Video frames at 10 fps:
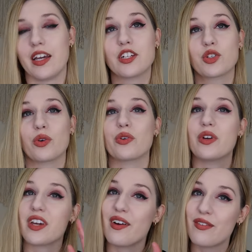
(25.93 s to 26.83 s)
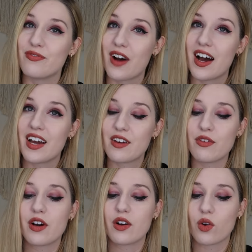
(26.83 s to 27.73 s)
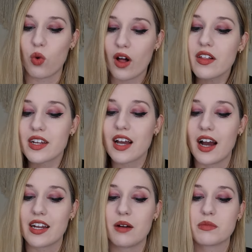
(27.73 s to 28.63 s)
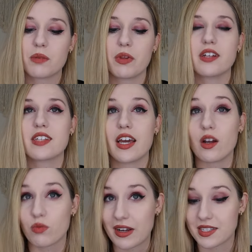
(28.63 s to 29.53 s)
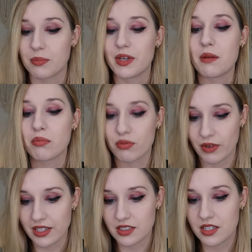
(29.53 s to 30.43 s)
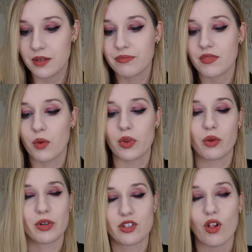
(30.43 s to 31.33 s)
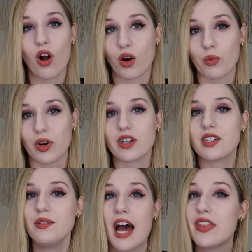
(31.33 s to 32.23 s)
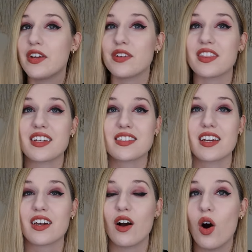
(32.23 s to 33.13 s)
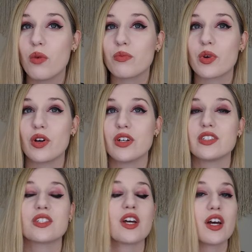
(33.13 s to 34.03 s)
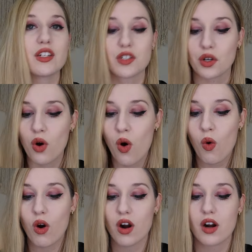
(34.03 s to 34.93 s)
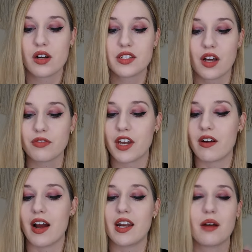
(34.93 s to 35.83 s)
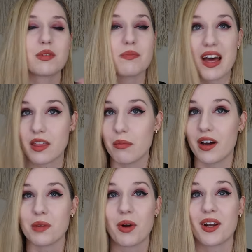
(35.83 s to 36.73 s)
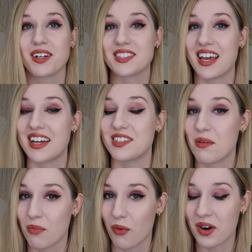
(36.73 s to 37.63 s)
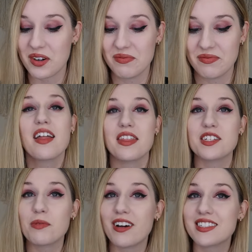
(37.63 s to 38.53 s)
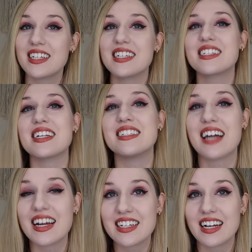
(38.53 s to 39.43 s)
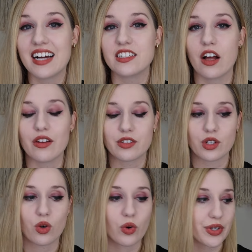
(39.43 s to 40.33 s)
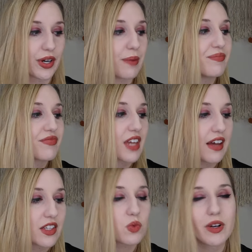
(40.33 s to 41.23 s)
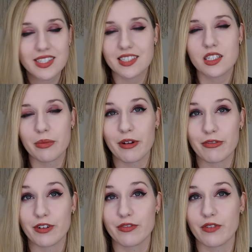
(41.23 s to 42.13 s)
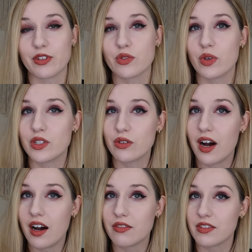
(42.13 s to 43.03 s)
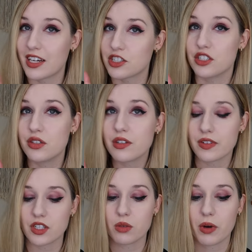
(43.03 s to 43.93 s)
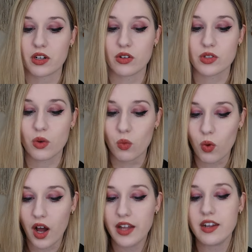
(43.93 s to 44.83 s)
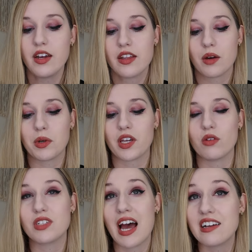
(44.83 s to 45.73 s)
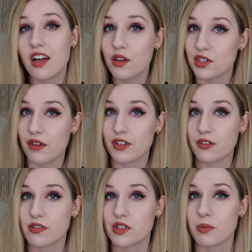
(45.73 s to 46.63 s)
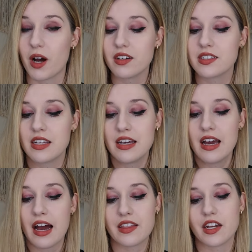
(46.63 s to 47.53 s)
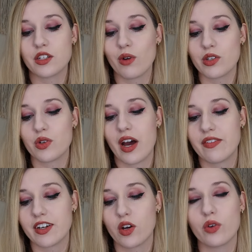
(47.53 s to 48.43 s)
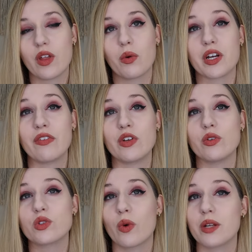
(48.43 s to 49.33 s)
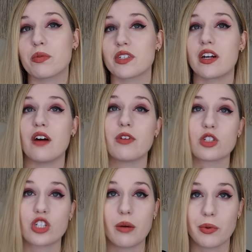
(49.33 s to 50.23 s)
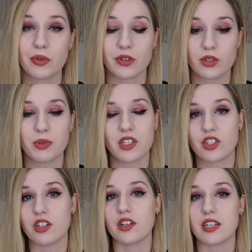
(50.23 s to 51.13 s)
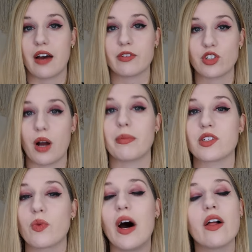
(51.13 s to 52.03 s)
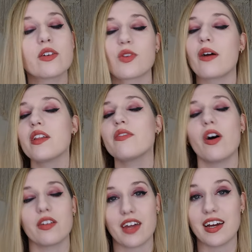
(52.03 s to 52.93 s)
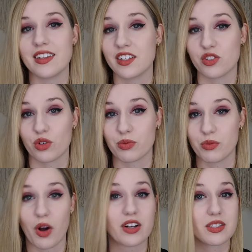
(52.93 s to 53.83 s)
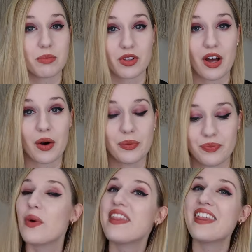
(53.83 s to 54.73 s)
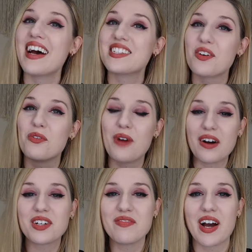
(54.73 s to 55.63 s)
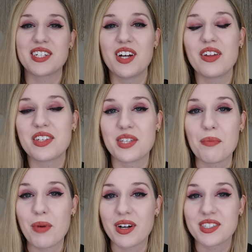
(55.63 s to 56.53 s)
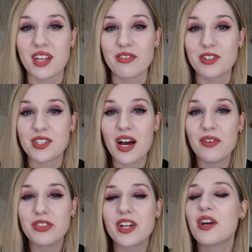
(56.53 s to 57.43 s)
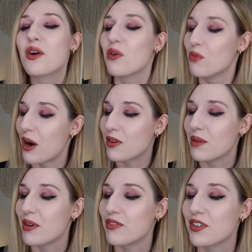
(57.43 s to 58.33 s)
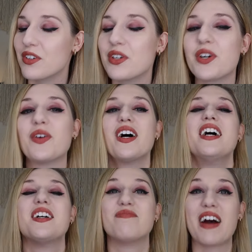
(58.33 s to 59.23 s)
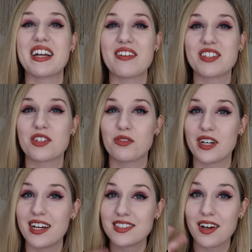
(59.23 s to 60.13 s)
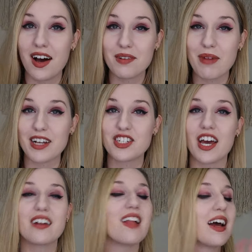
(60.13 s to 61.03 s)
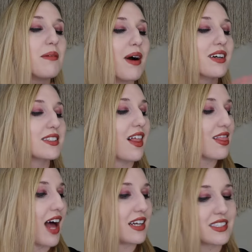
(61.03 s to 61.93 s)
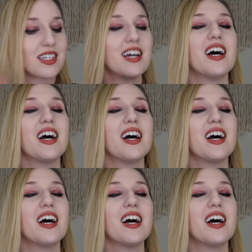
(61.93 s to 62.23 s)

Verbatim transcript: Each quarter we get five quality items plus a recipe print with original artwork. And then you get things like home goods, decor, self-care items, bath and body products, and more. This box is ninety-nine dollars a quarter, and this was sent to my free for review. So I do have actually two different coupon codes. One that will get you ten dollars off of your first box, and then I do also have a code that will give you twenty percent off on shop orders because she does have a shop as well. So I'll leave all of that in the description box below. With that, welcome back to all the sub box lovers out there. Welcome if you're new. My name is Katrina, and on my channel, I unbox lots